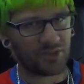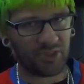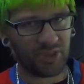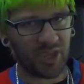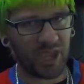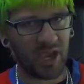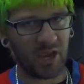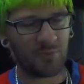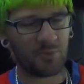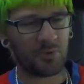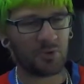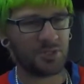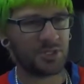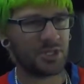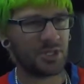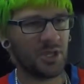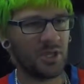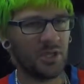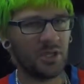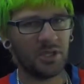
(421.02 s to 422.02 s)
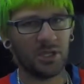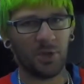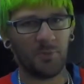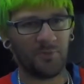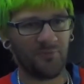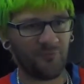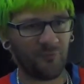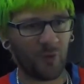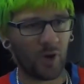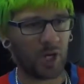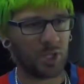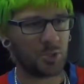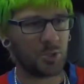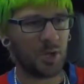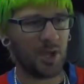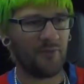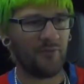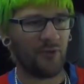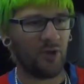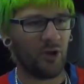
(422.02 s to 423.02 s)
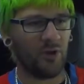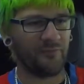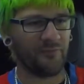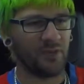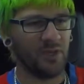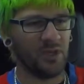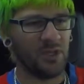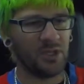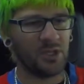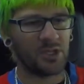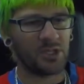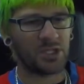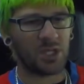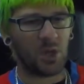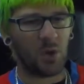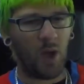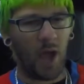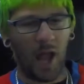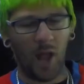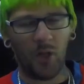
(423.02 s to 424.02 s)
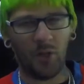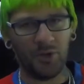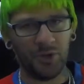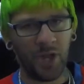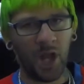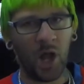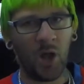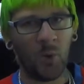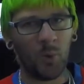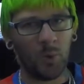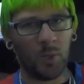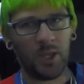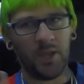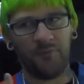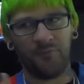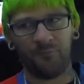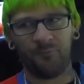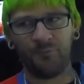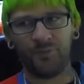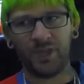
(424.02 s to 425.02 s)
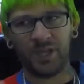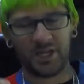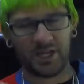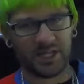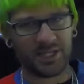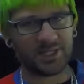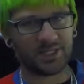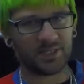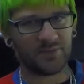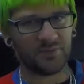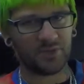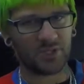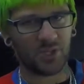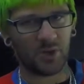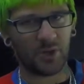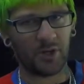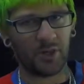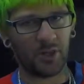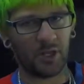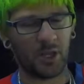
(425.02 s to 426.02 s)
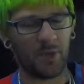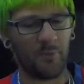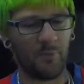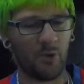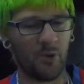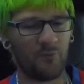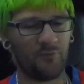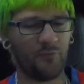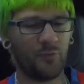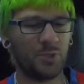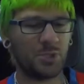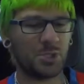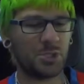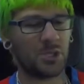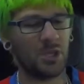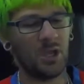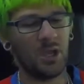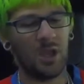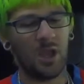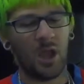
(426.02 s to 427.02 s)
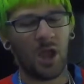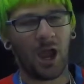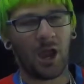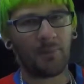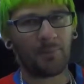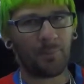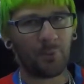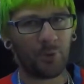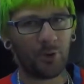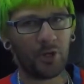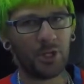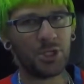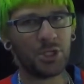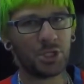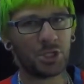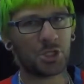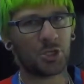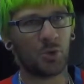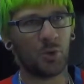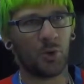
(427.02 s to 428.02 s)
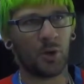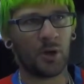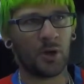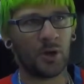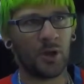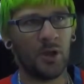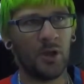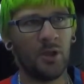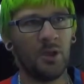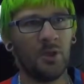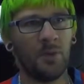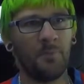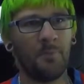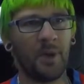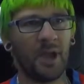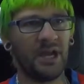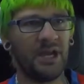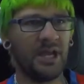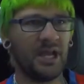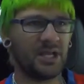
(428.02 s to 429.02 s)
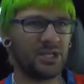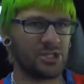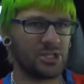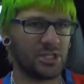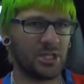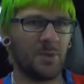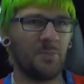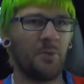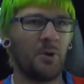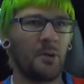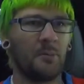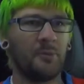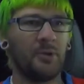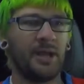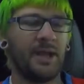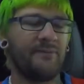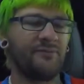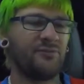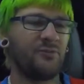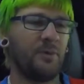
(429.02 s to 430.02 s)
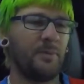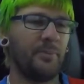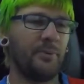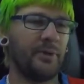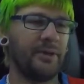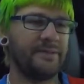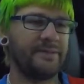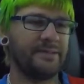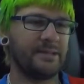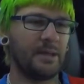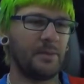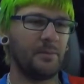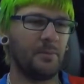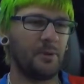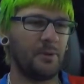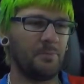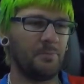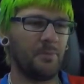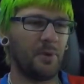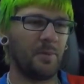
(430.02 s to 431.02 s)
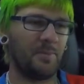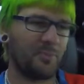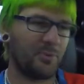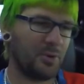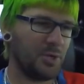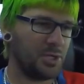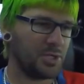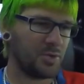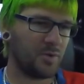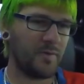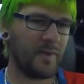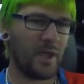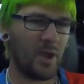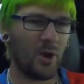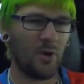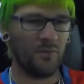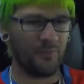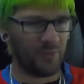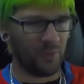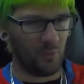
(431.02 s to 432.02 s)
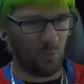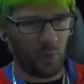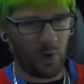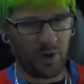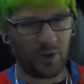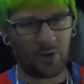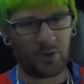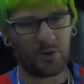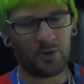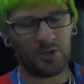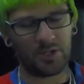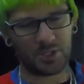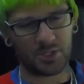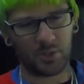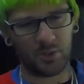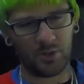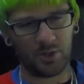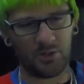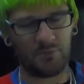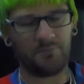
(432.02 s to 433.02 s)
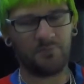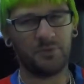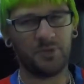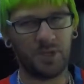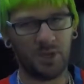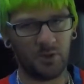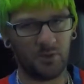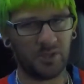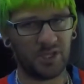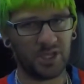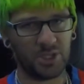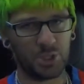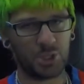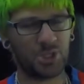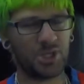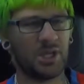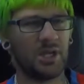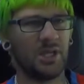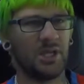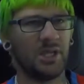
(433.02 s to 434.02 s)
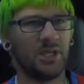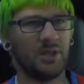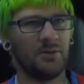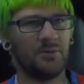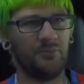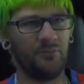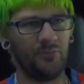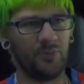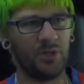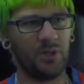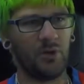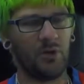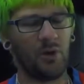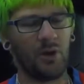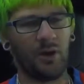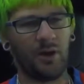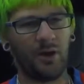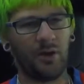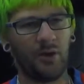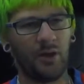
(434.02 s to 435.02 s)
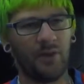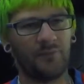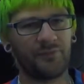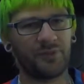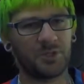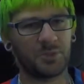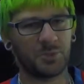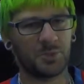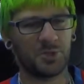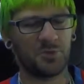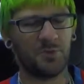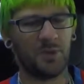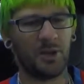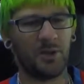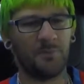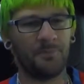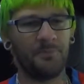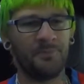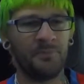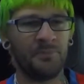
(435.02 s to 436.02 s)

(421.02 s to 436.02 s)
the cameras, before I drive off. So I'll know if the adhesive's starting to come off, which I'm pretty sure by next summer I'm going to have to replace it. I'm pretty sure that over the winter it's going to, get shitty and, I'll have to switch them out.